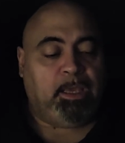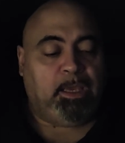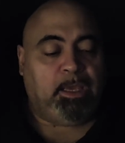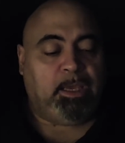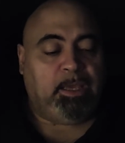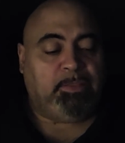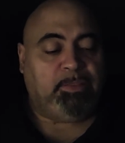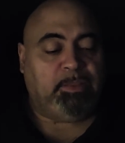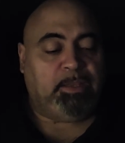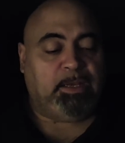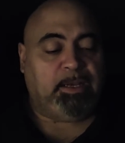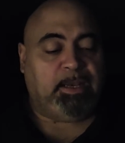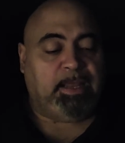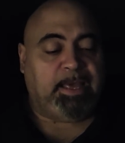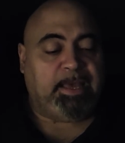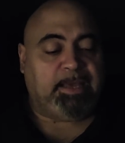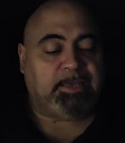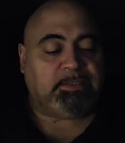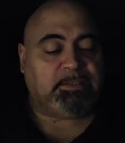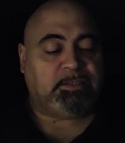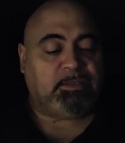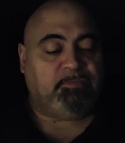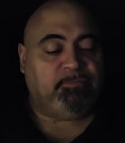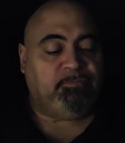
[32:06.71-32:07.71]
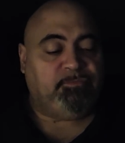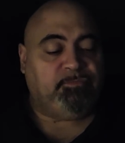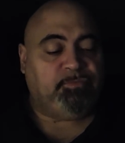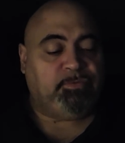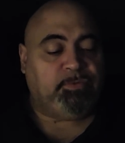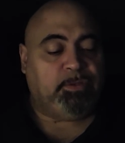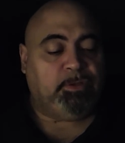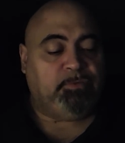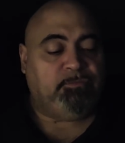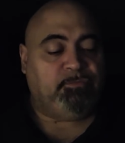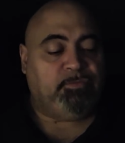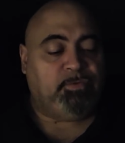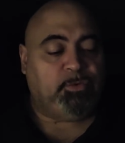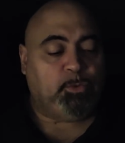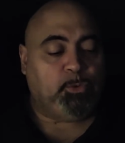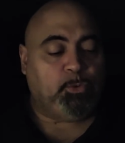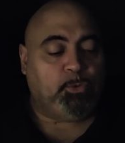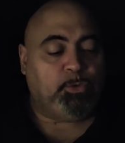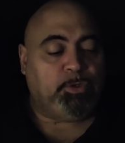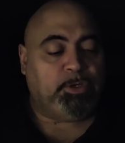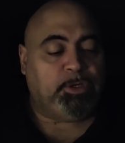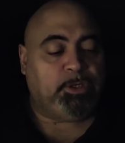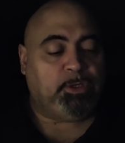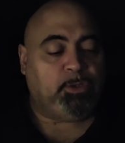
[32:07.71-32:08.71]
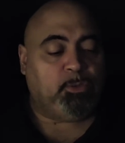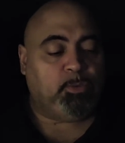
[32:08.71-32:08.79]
and the last of the food